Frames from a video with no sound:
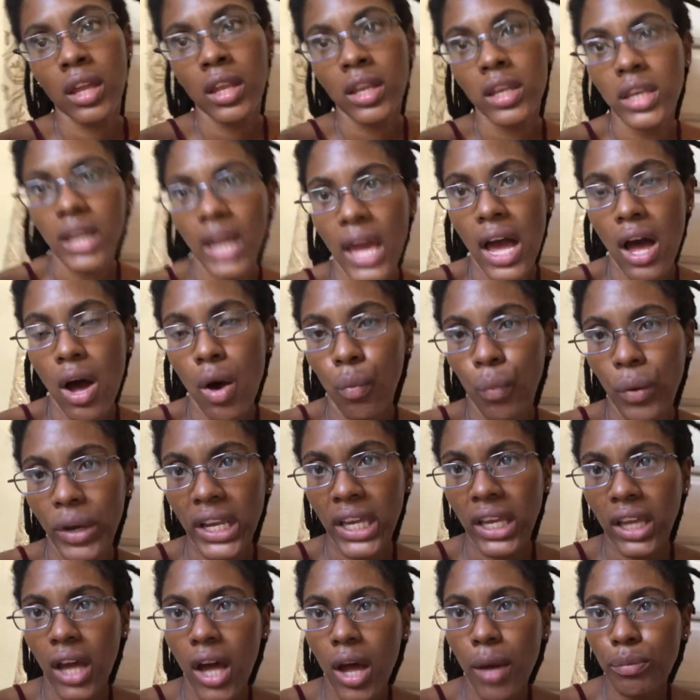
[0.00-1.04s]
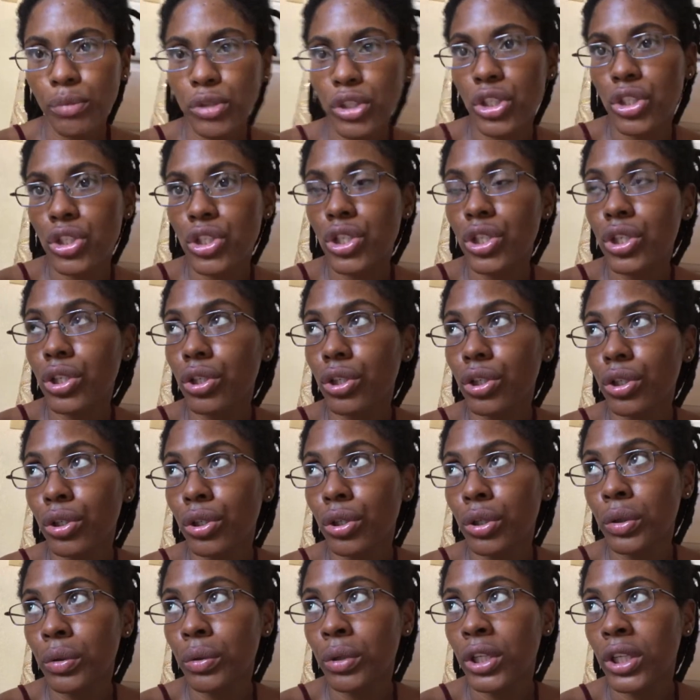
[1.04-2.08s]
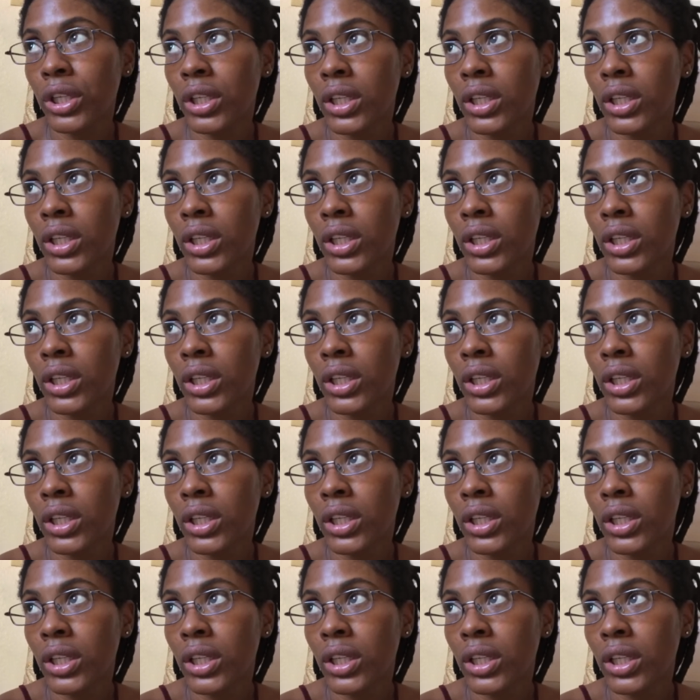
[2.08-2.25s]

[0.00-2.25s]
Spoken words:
Now, when it comes to